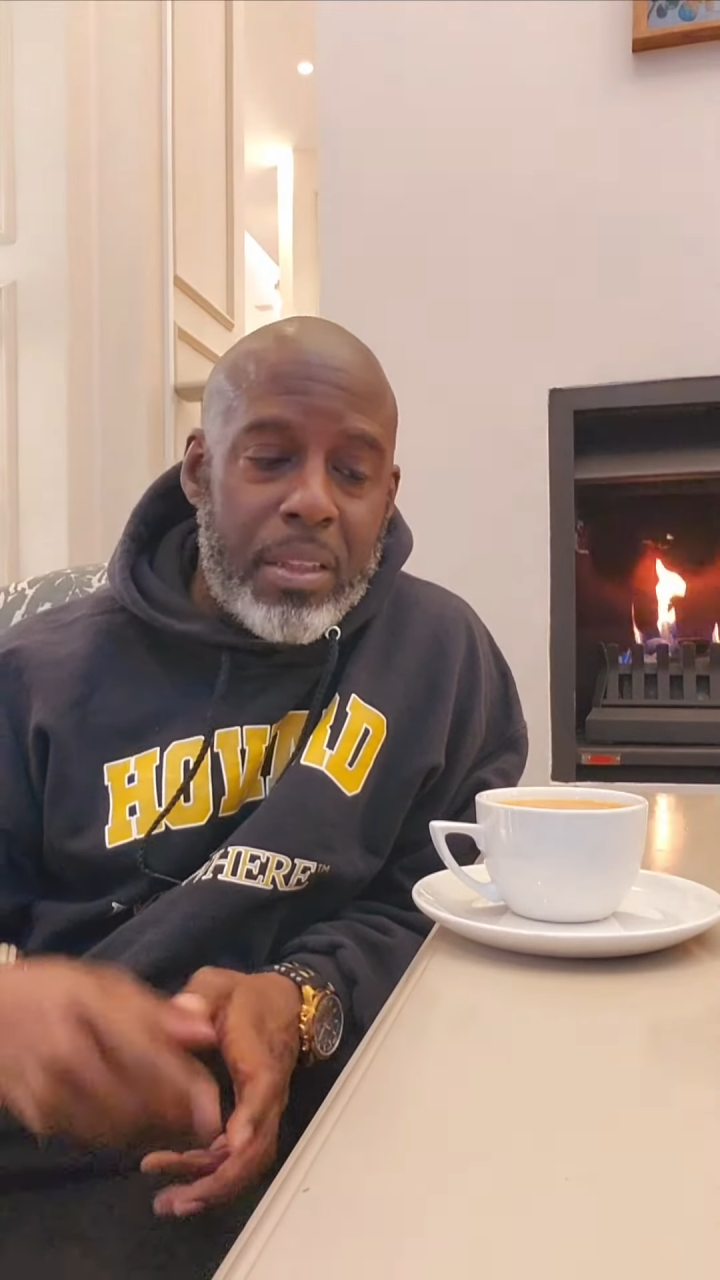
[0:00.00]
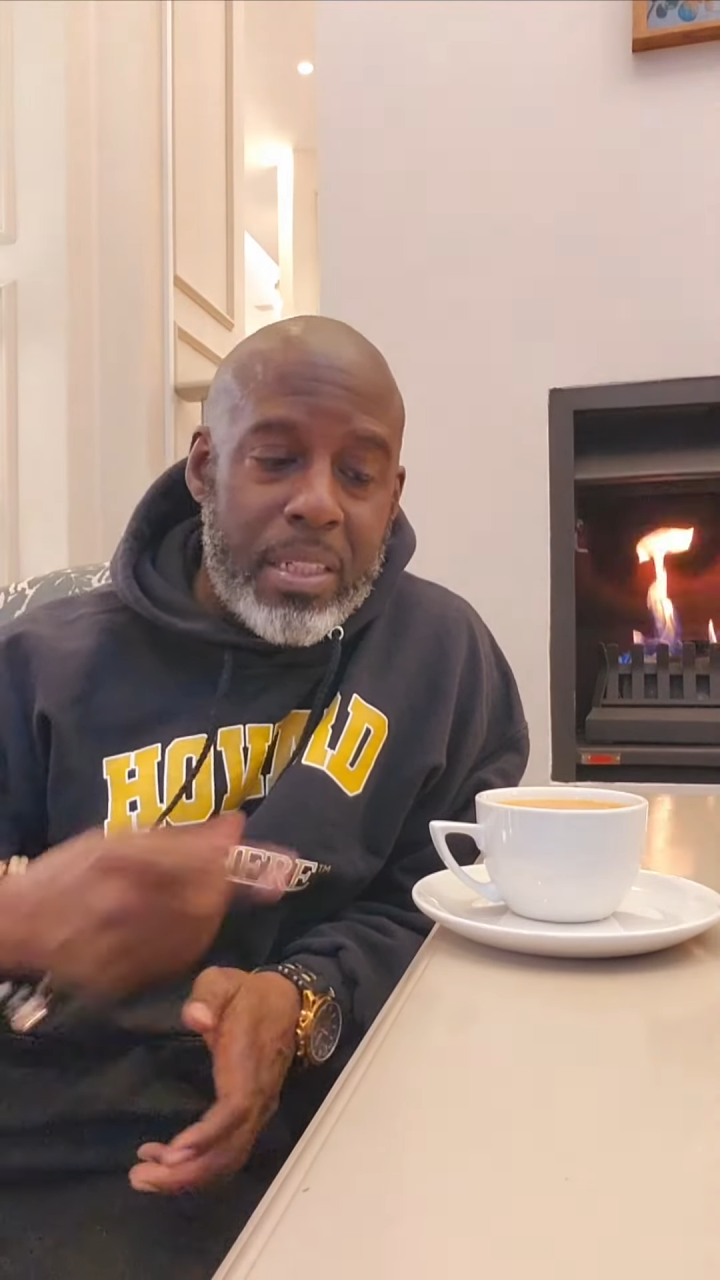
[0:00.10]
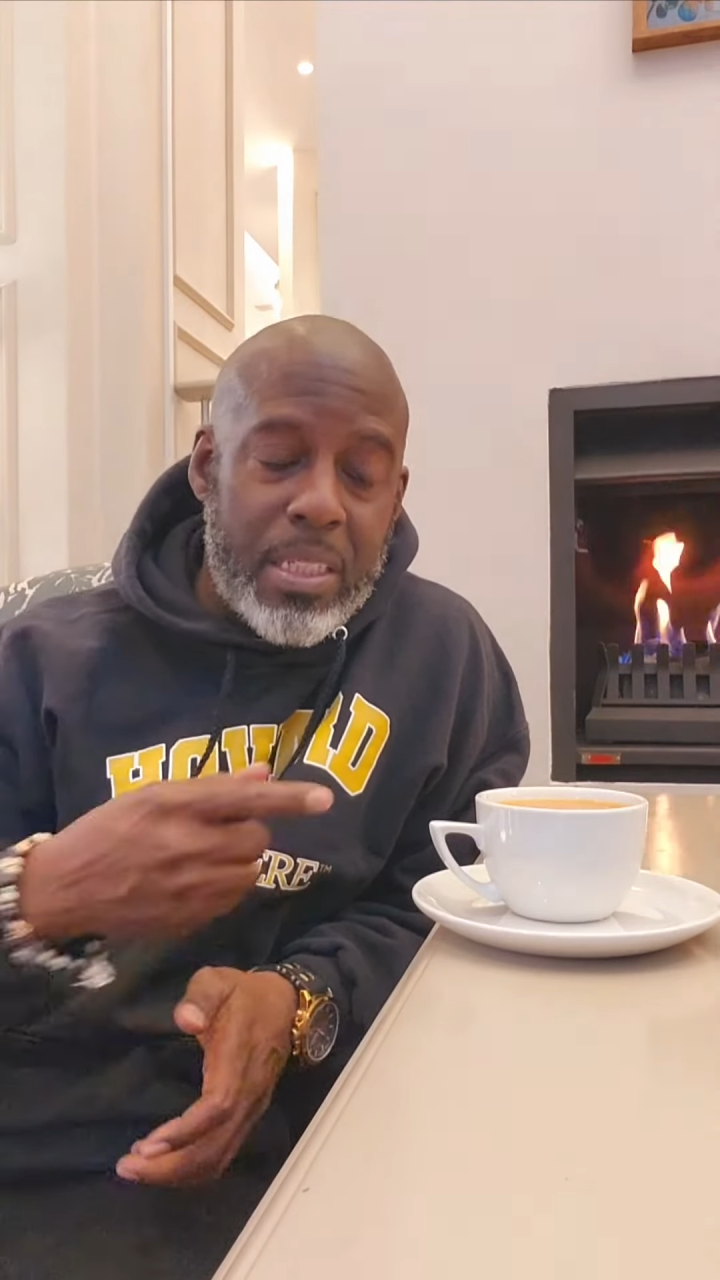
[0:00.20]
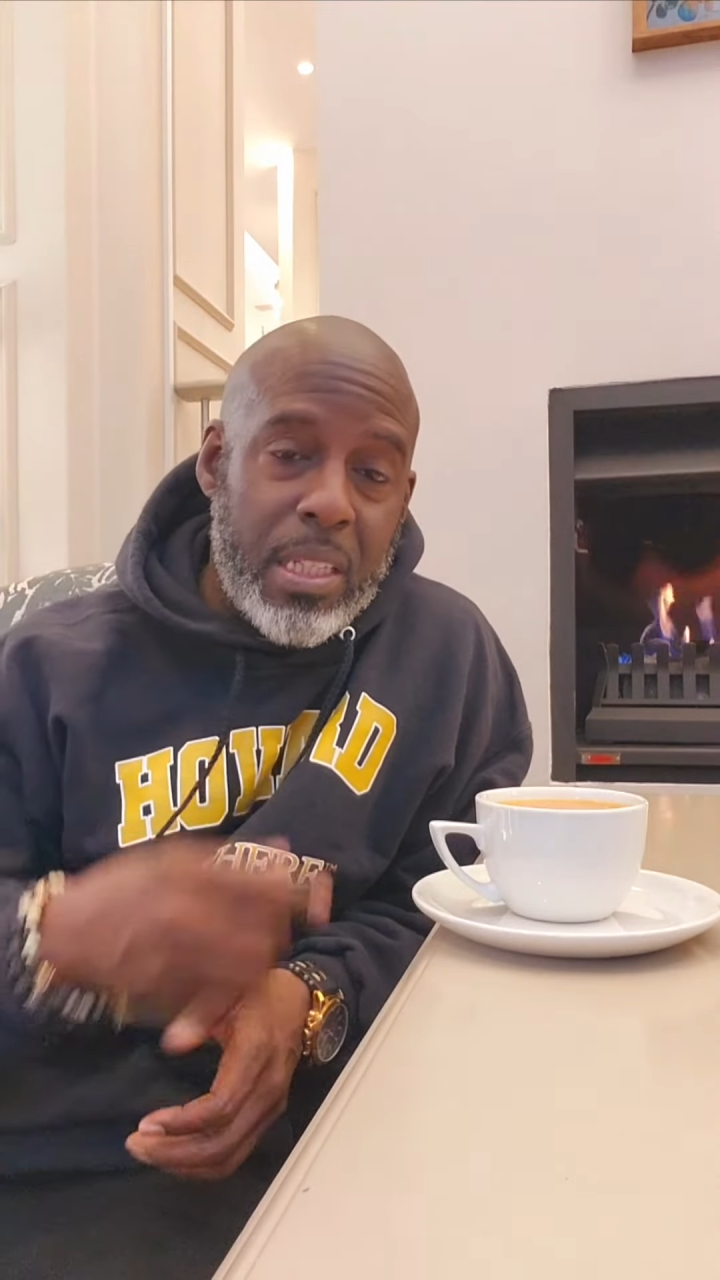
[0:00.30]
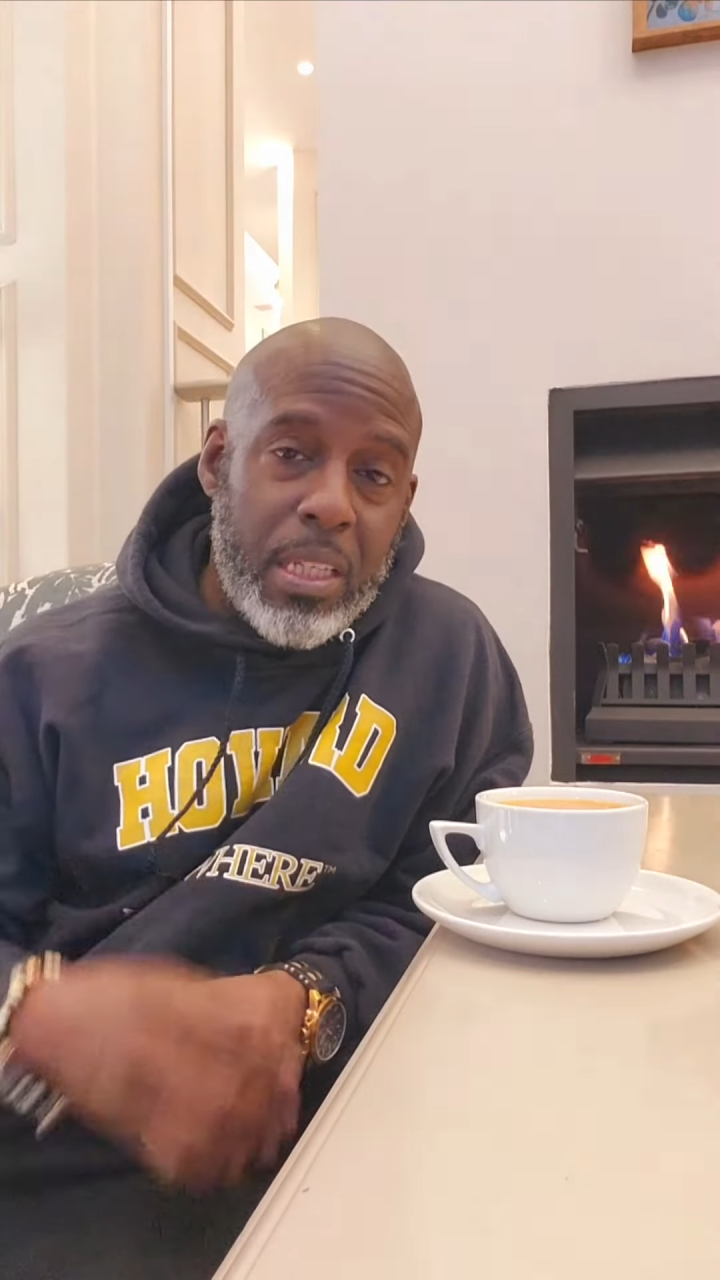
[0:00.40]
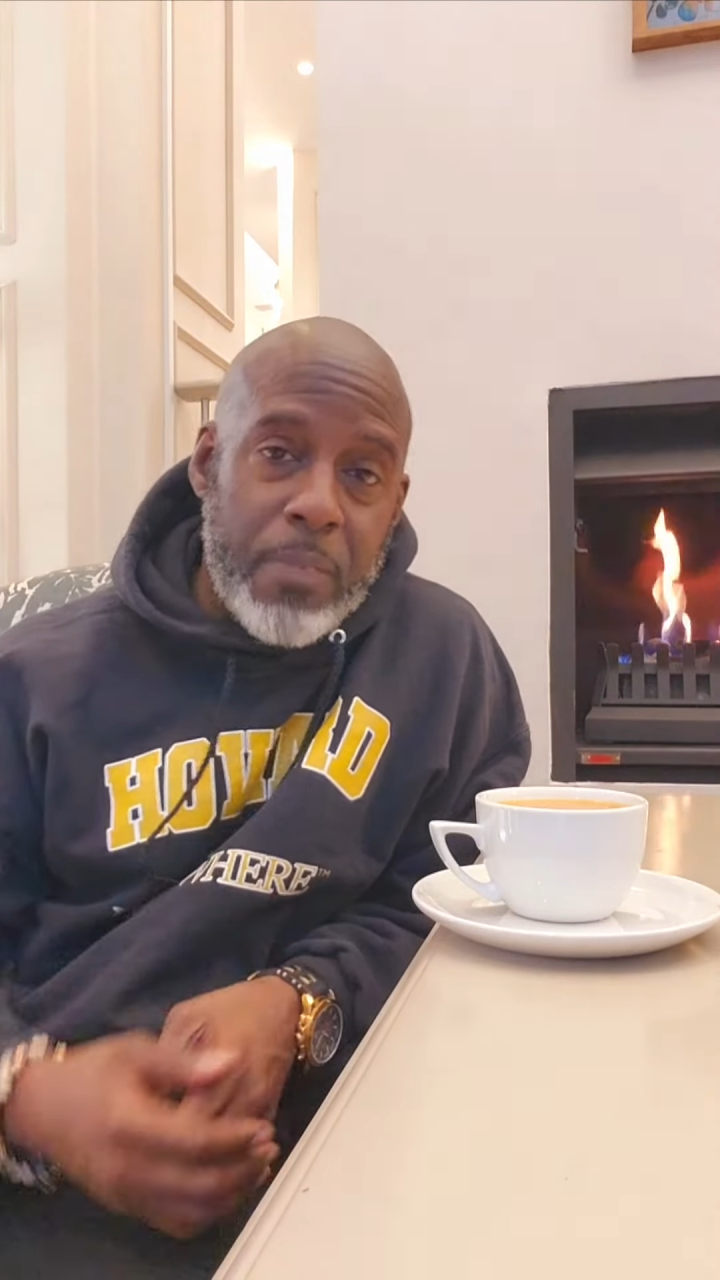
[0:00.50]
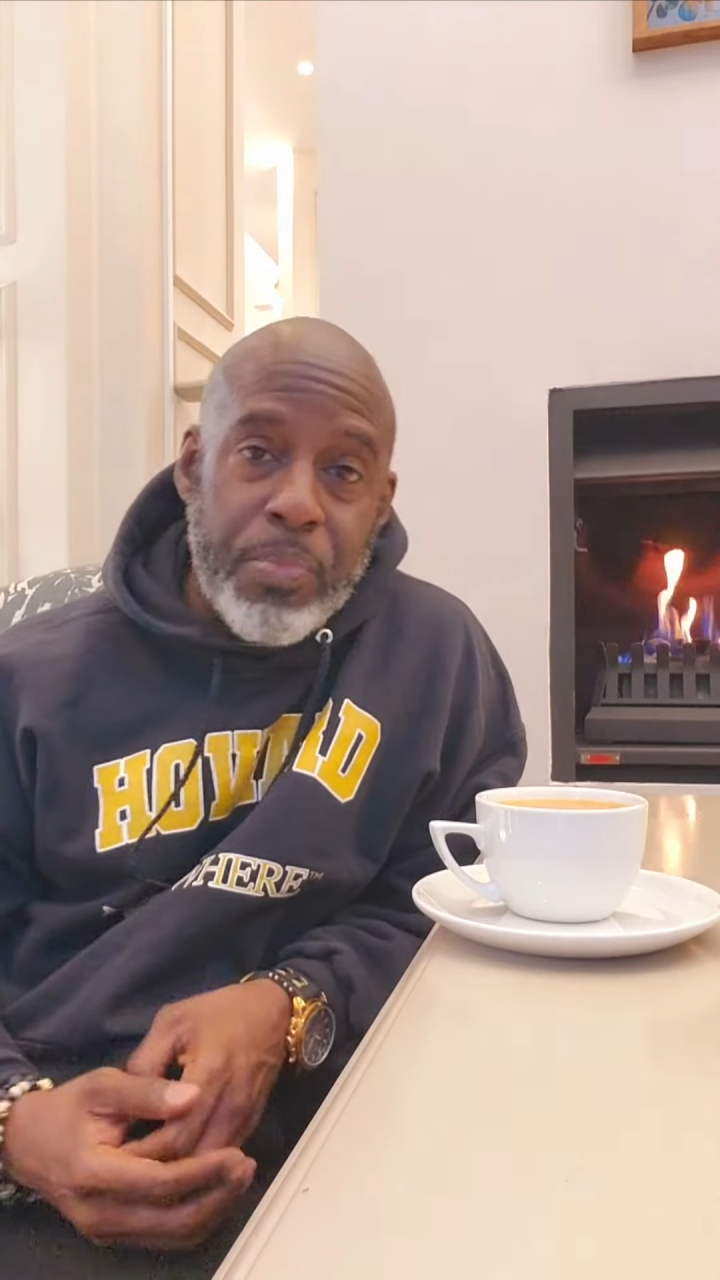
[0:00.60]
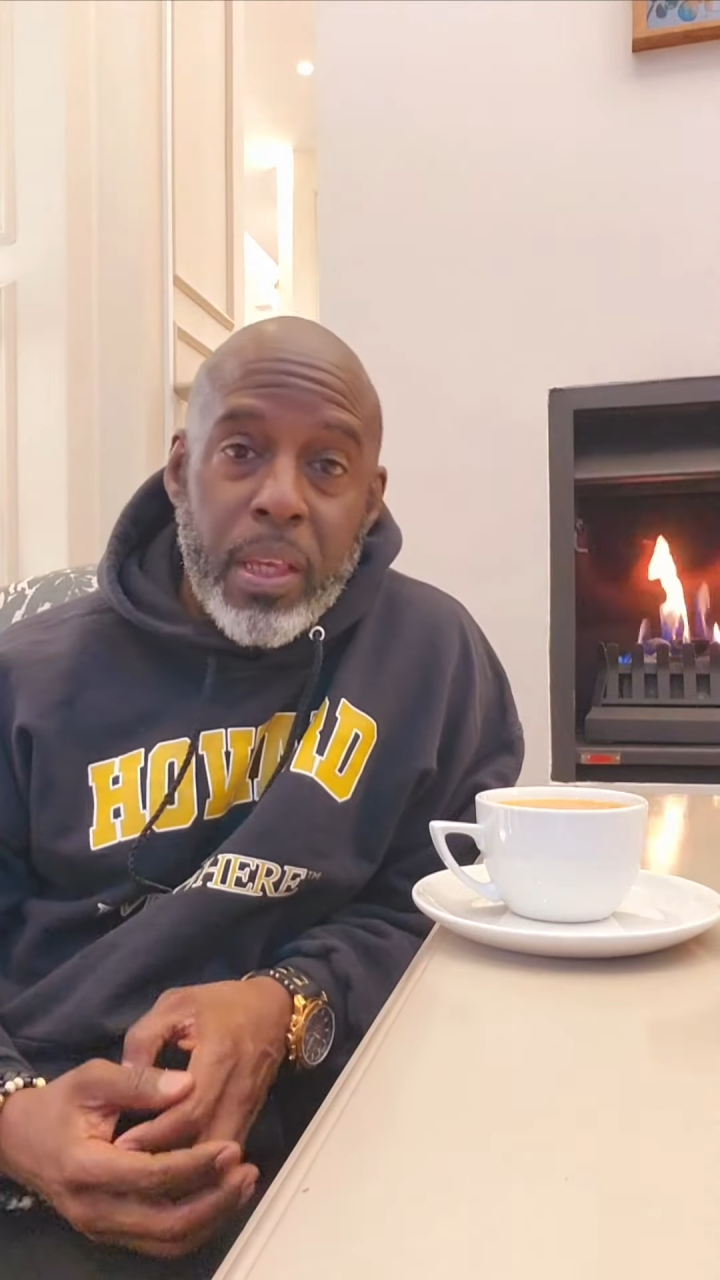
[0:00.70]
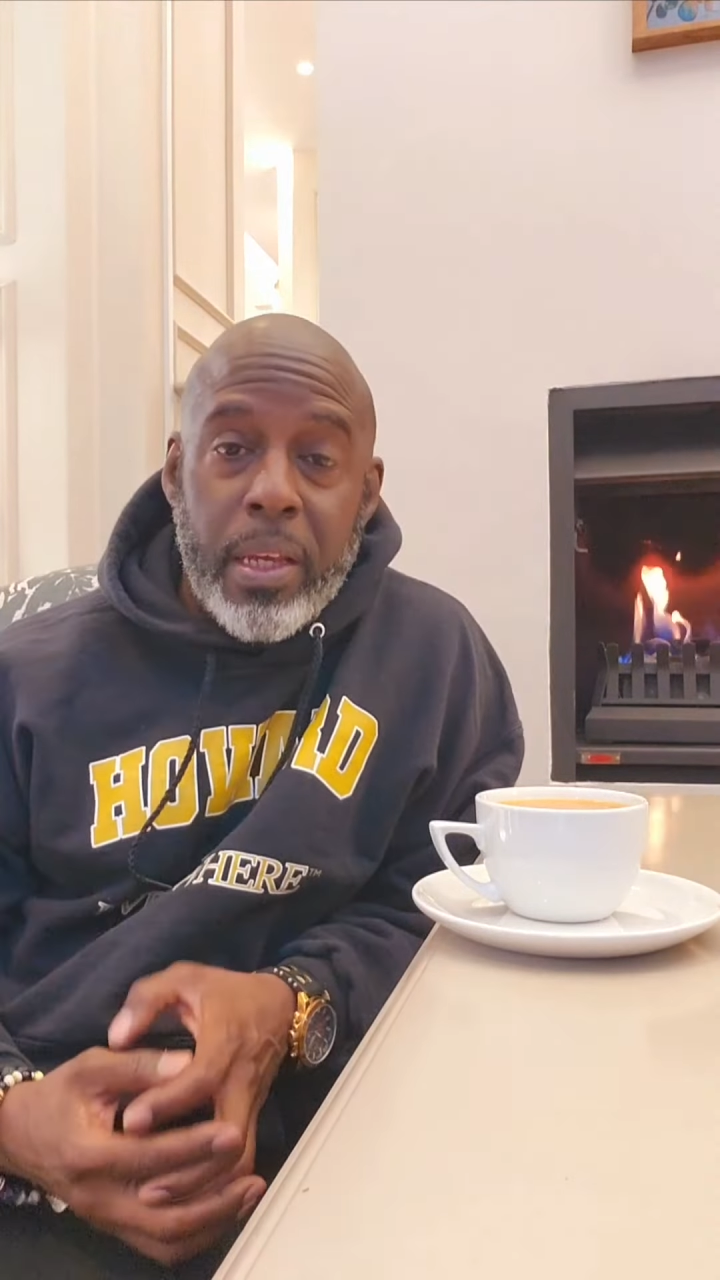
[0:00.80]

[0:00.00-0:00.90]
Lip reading: this tea